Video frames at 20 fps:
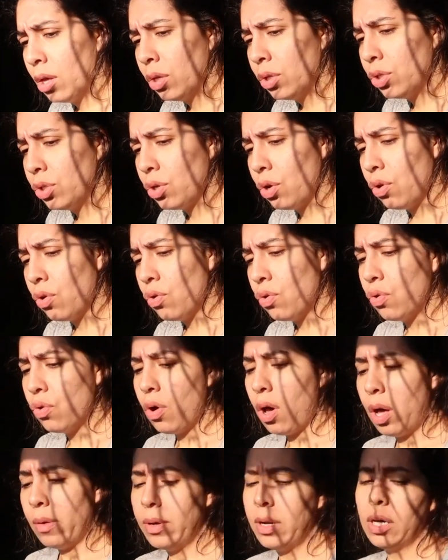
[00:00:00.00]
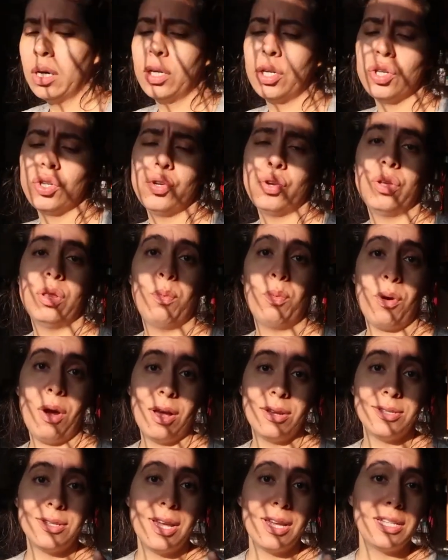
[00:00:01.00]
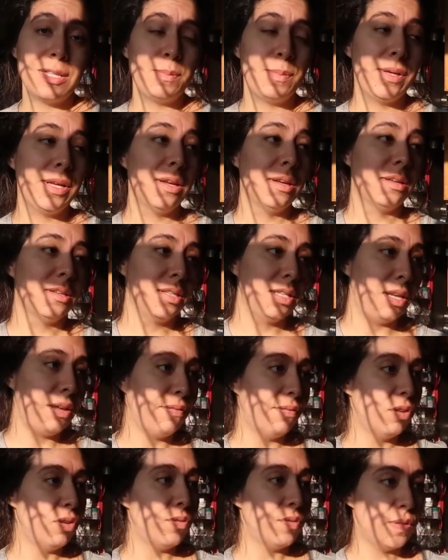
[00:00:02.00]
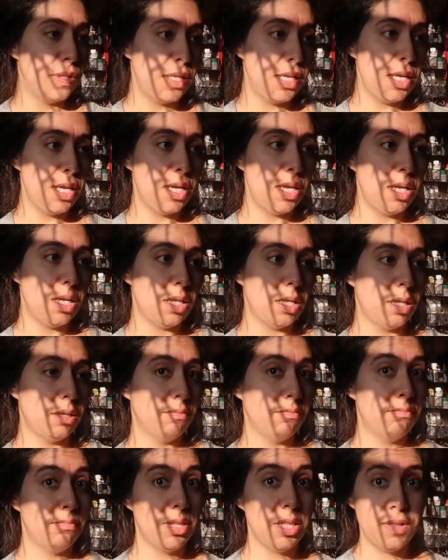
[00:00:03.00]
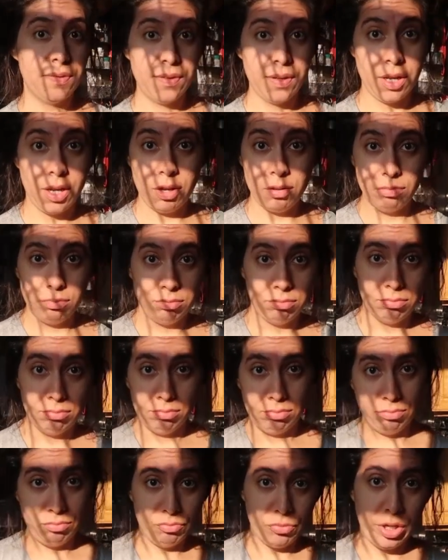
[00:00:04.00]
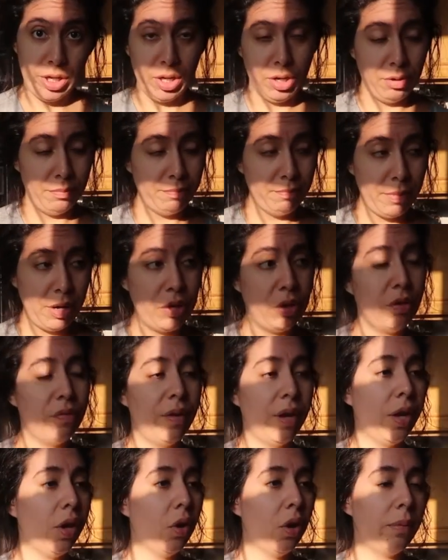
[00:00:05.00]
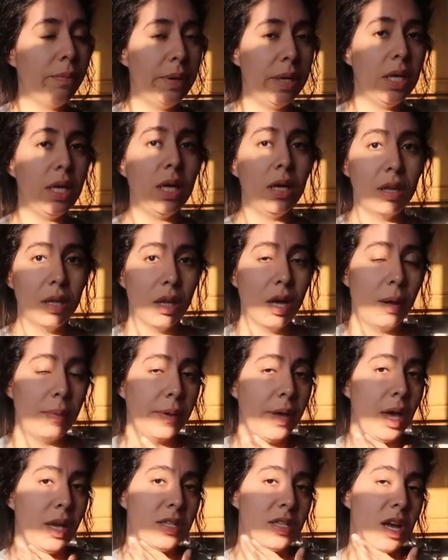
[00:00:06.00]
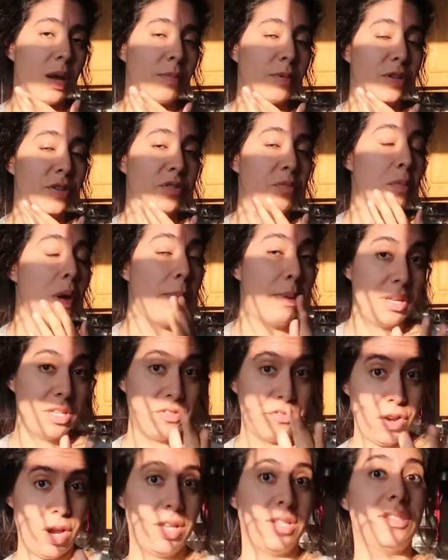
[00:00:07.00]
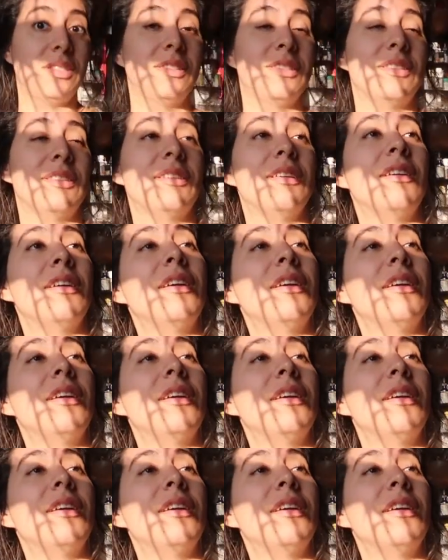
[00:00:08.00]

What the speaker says: So I'm not gonna show you the process because if you've seen this video right here, my other video on making the cupcake toppers for my best friend's